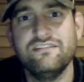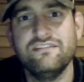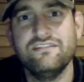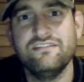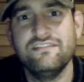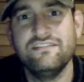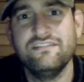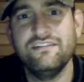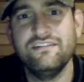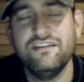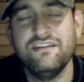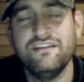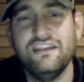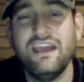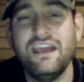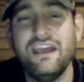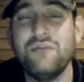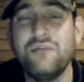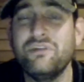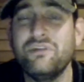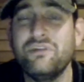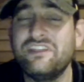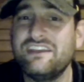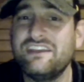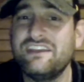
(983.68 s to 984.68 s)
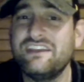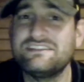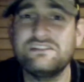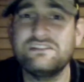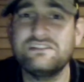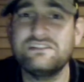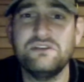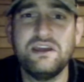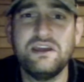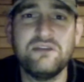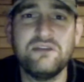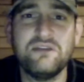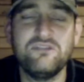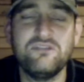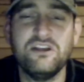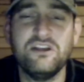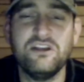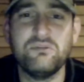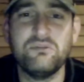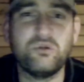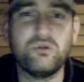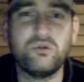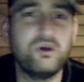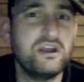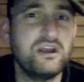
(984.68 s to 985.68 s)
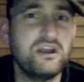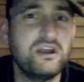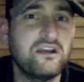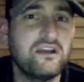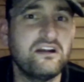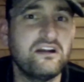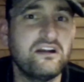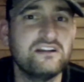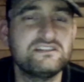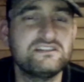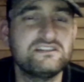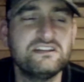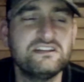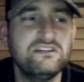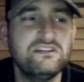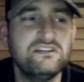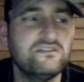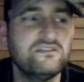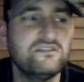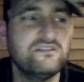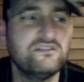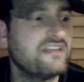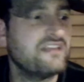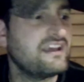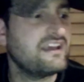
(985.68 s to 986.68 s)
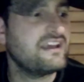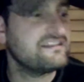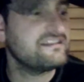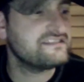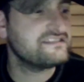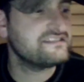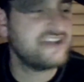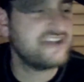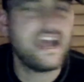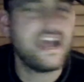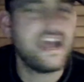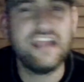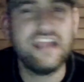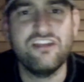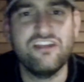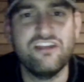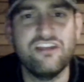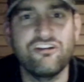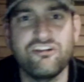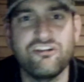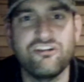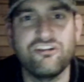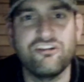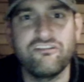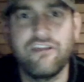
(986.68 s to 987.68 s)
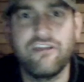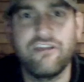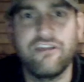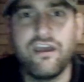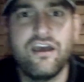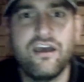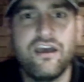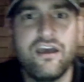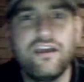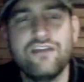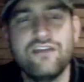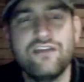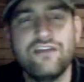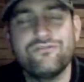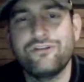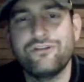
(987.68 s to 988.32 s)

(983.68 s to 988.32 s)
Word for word: yeah, but they still have their point guard, too, that Tiger guy. I forget